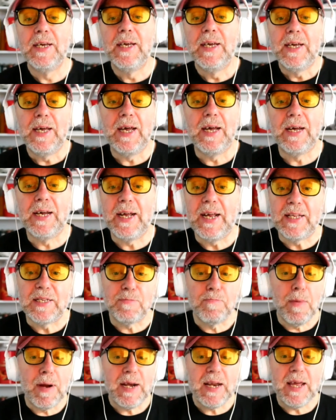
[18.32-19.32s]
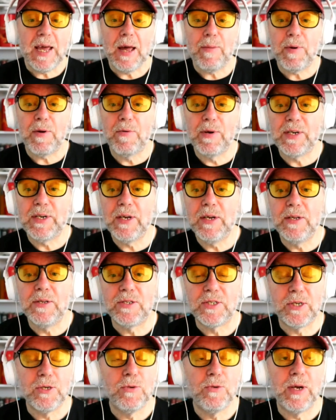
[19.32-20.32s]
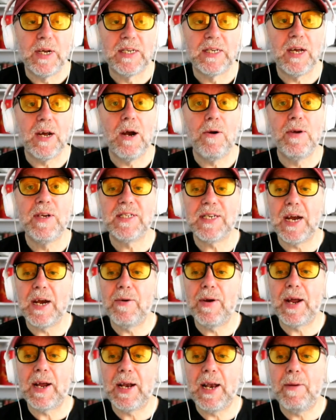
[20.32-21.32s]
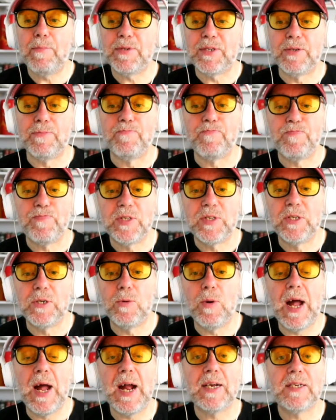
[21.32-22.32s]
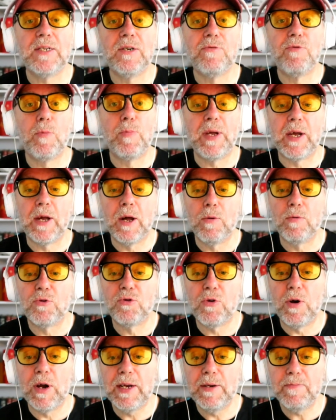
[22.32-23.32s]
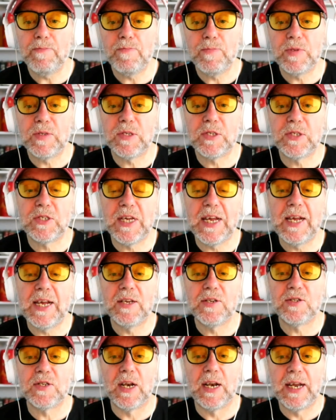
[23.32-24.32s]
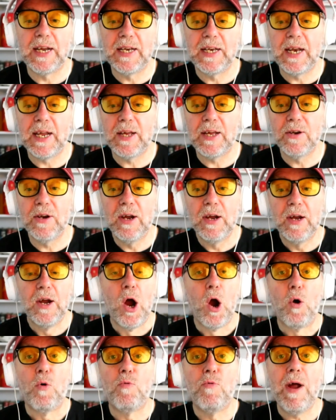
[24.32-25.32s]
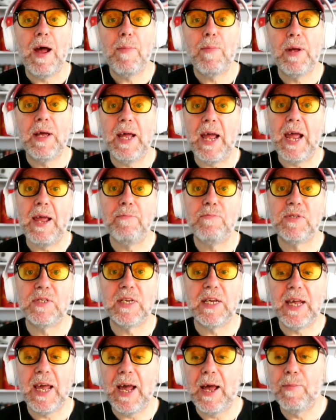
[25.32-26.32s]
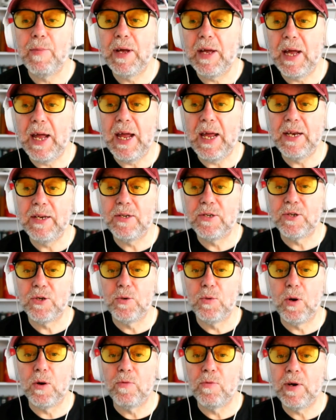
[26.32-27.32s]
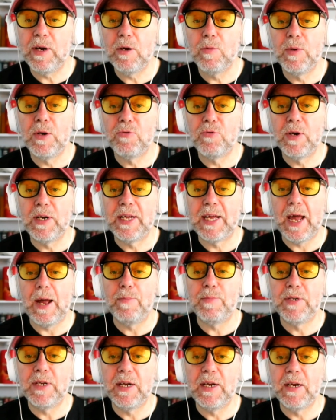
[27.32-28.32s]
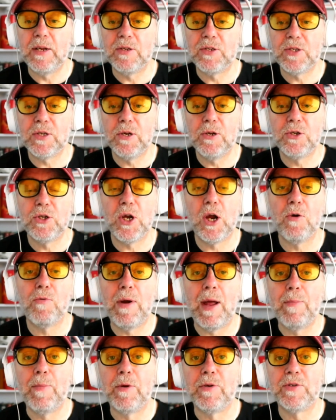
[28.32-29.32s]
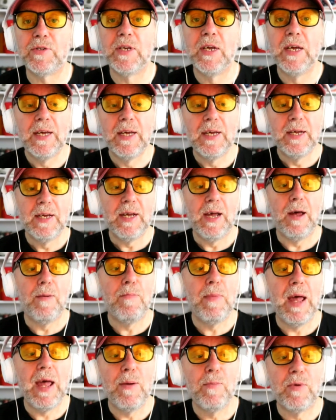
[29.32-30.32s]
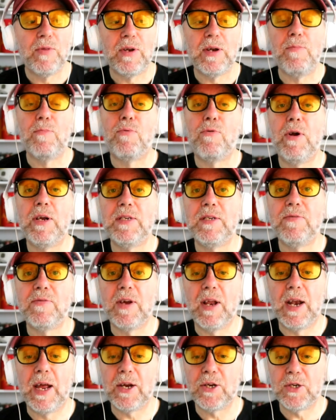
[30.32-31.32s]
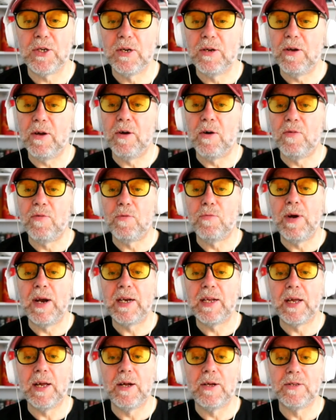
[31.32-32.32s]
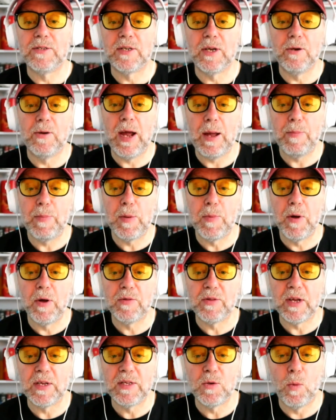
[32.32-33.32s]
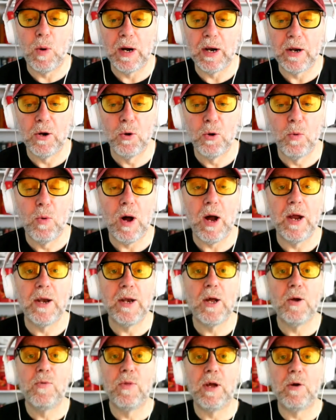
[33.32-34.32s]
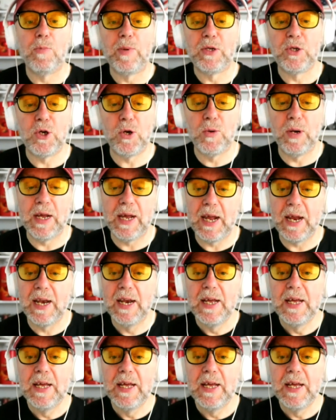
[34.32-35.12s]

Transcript: Uh, it's many happy returns to guitarist Eric Clapton, to actor Robbie Coltrane, singer Celine Dion, rapper MC Hammer, and to Real Madrid captain Sergio Ramos a man with an impressive collection of red cards. So happy birthday to one and all. I know they'll be tuning in.